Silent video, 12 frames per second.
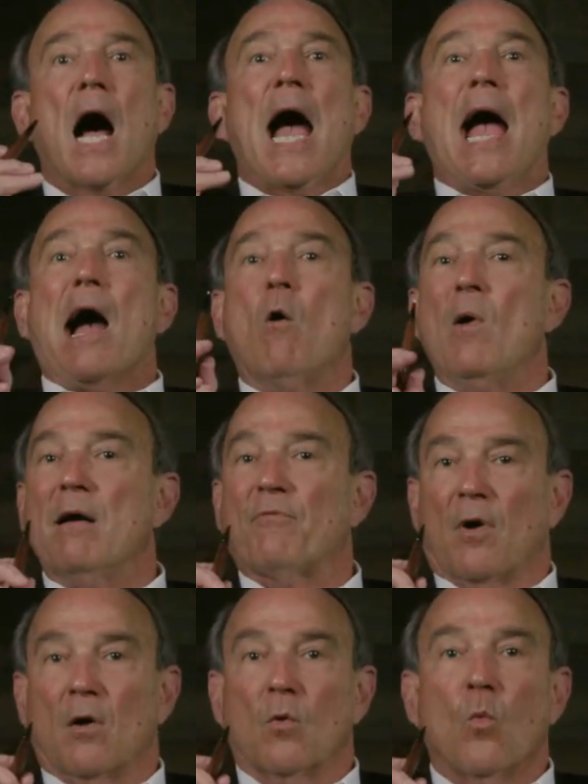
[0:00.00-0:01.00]

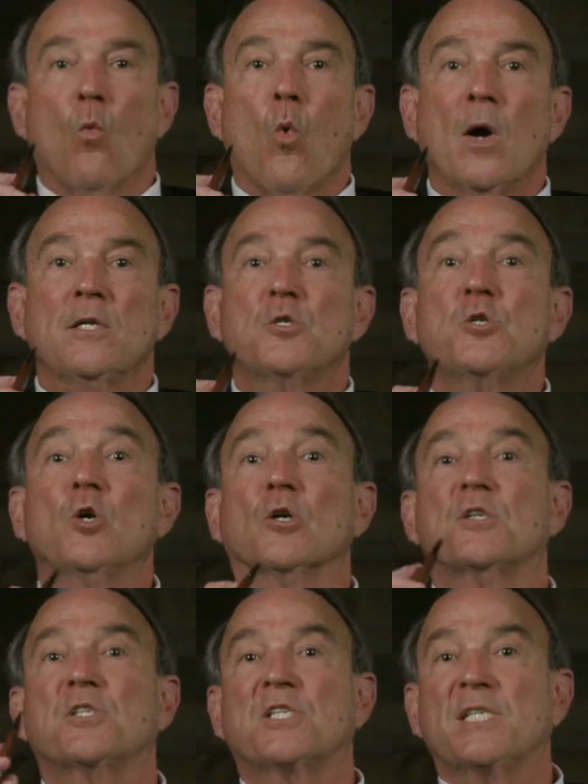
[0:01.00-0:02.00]
However, once
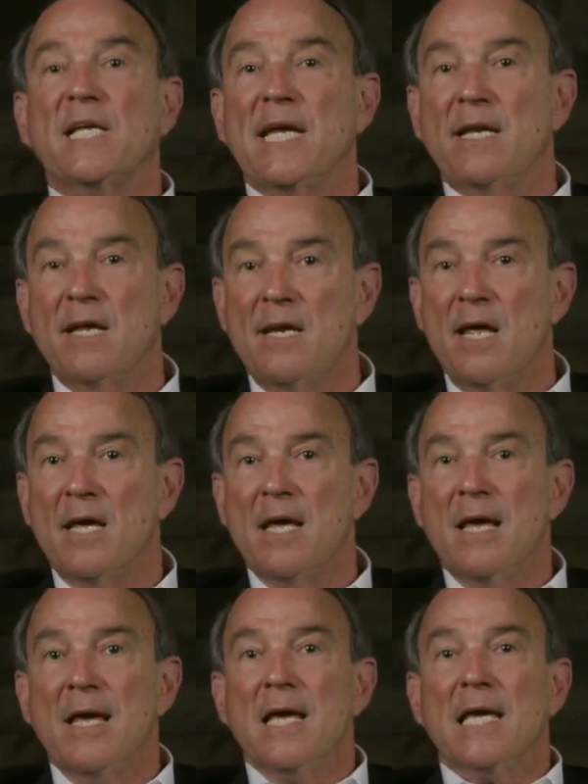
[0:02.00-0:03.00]
you're seated
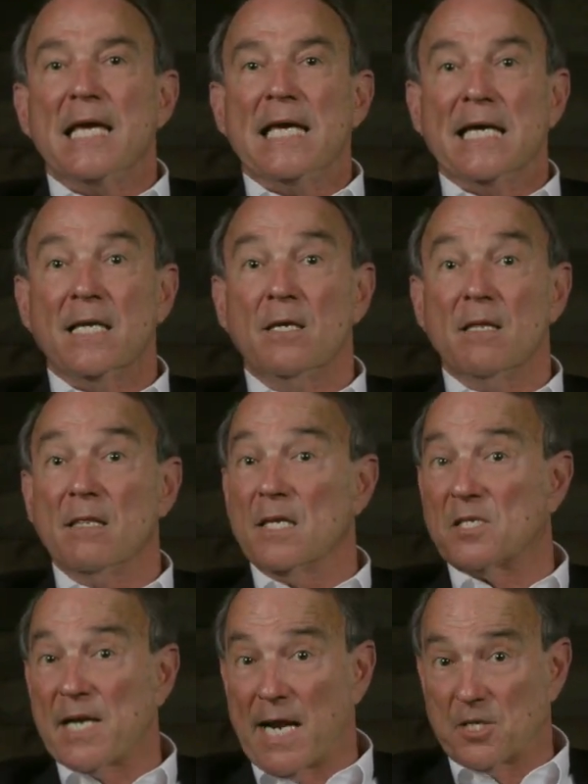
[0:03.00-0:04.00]
in
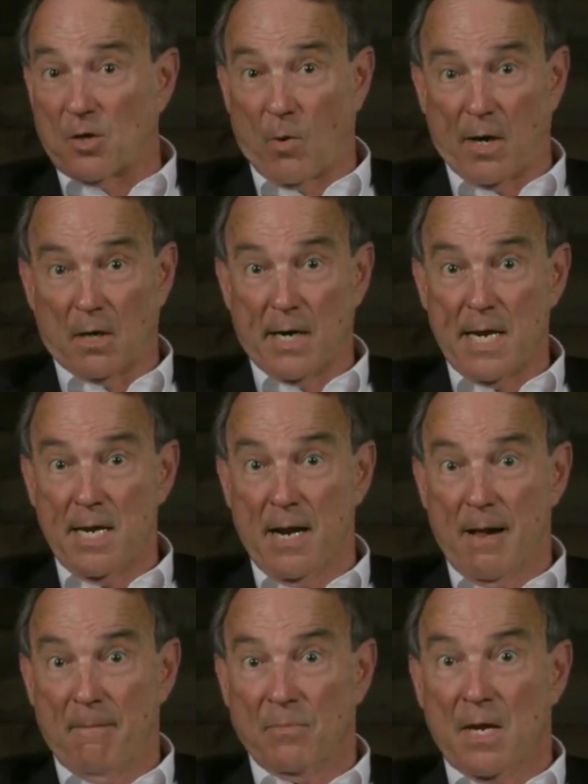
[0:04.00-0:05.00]
the sanctuary,
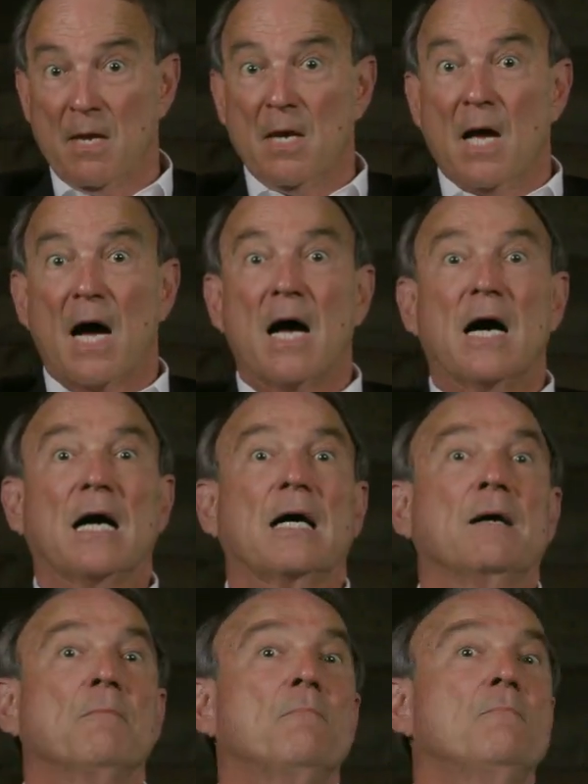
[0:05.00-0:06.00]

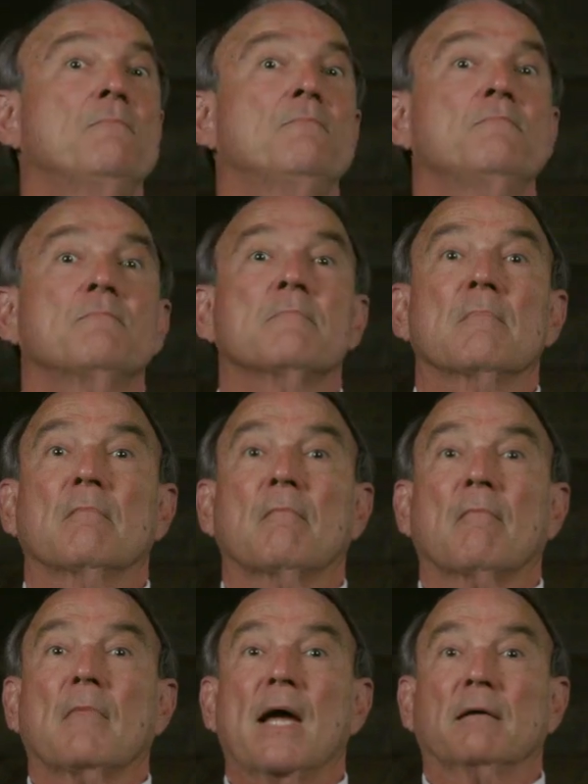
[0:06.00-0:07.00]
um,
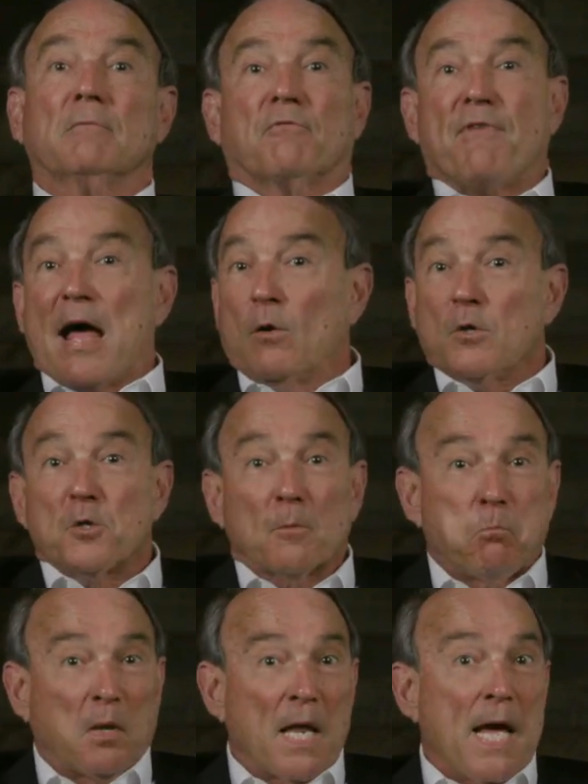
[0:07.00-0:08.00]
found
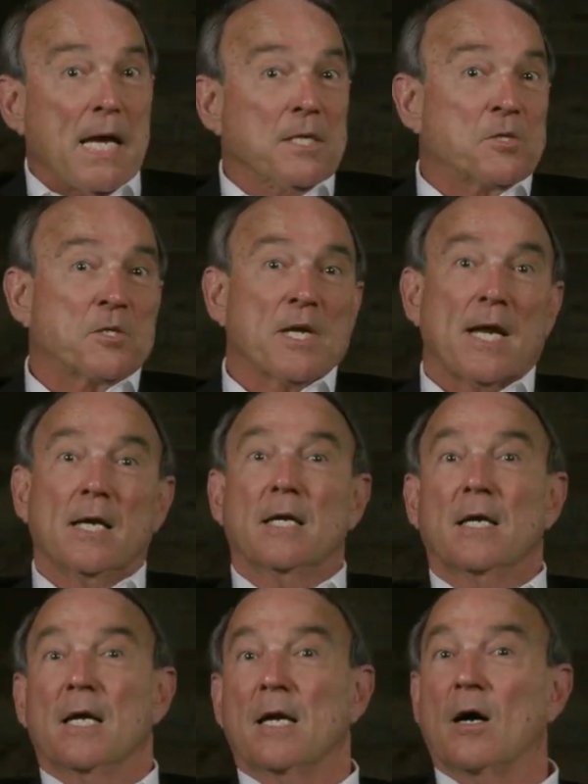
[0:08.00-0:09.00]
your place
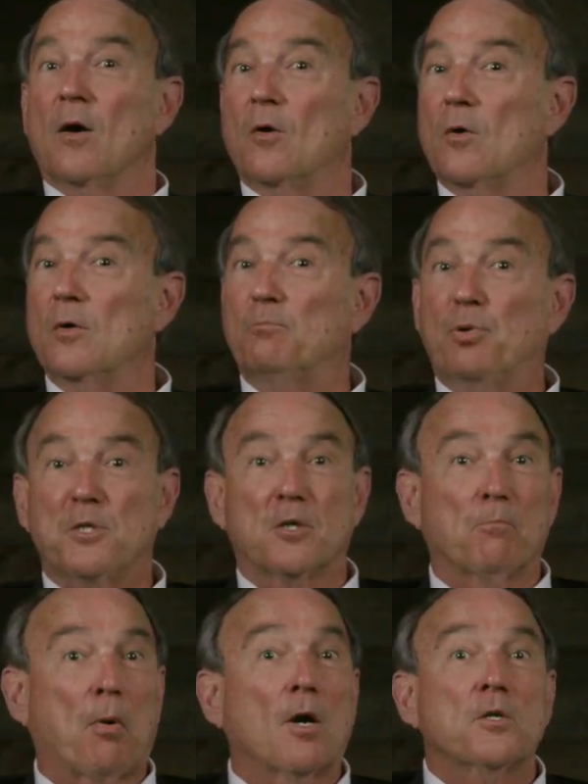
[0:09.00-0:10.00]
and, you know, put
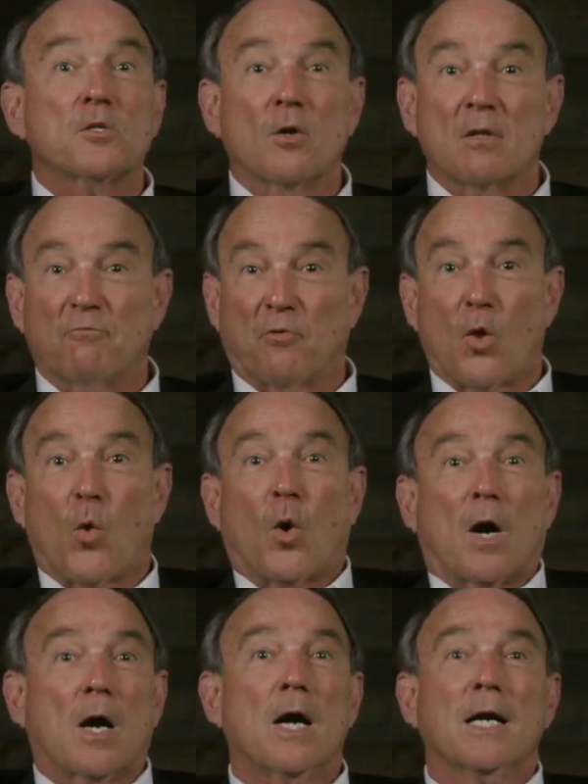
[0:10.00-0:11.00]
your purse on the
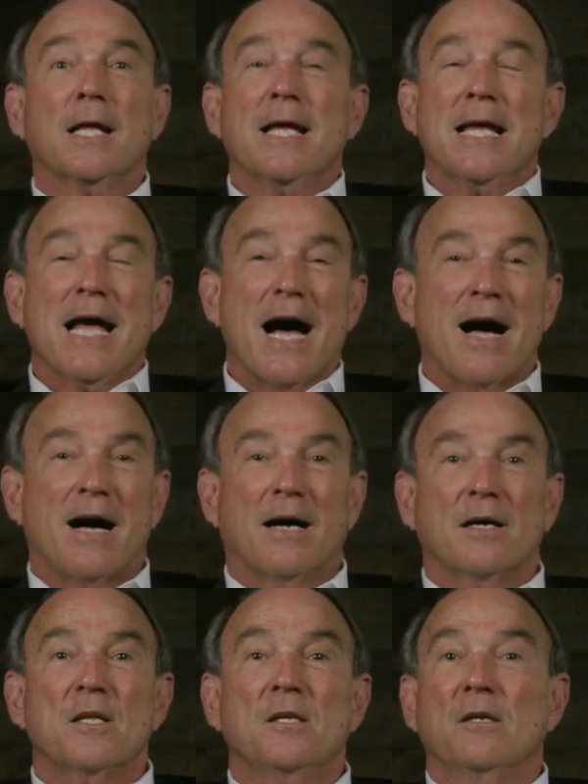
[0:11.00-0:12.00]
floor,
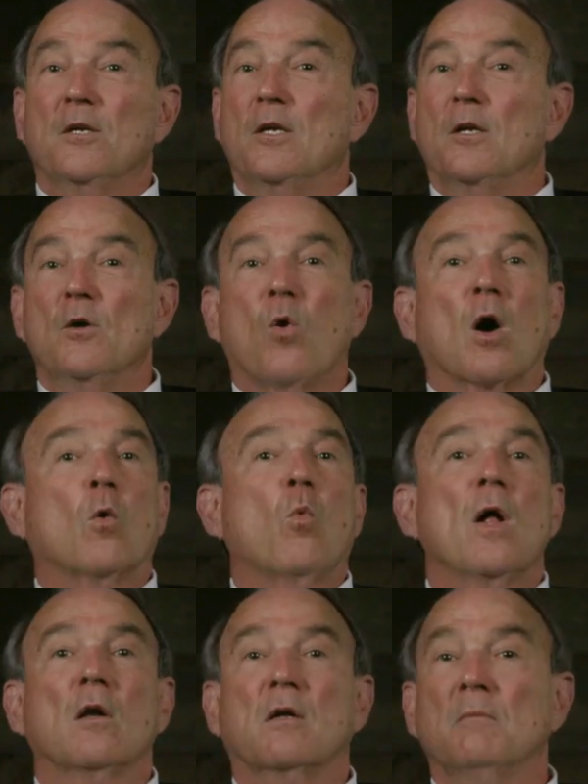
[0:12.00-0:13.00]
uh, you are
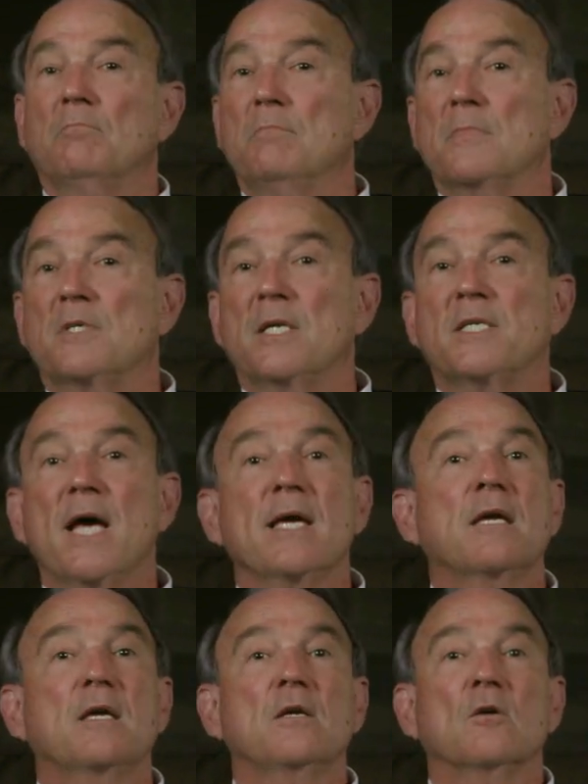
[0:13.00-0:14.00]
welcome to
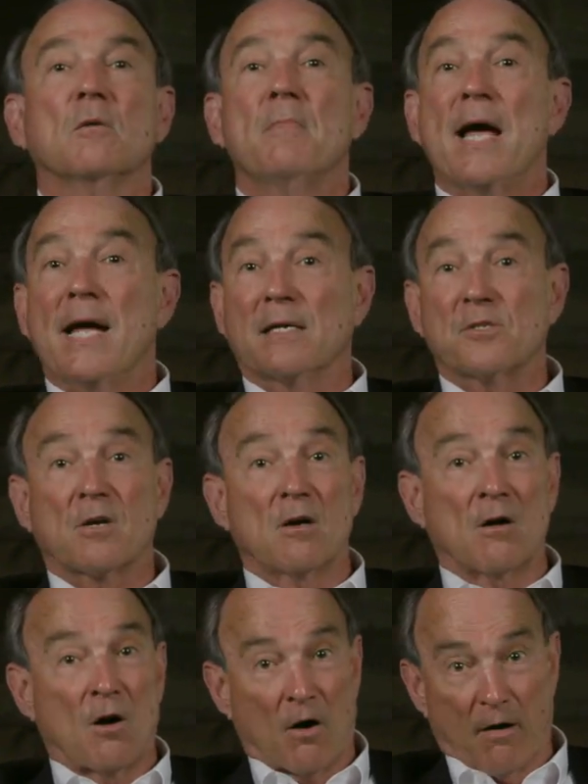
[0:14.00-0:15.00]
take your mask
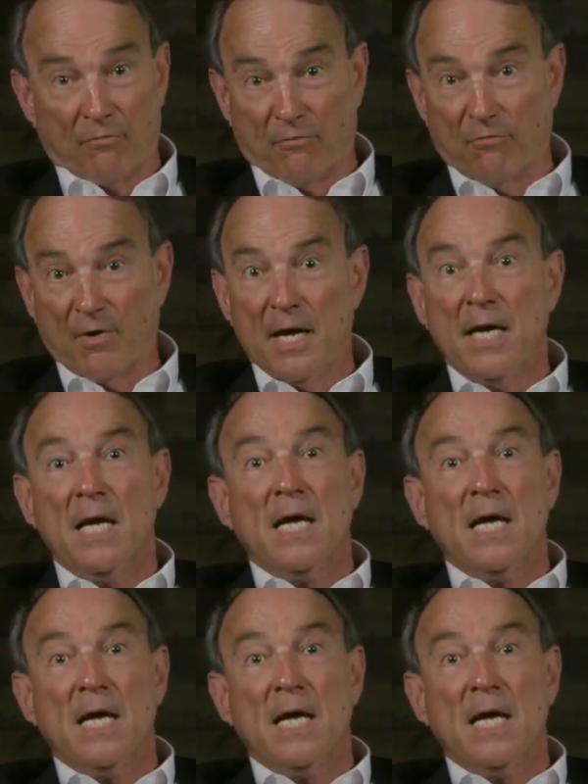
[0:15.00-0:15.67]
off.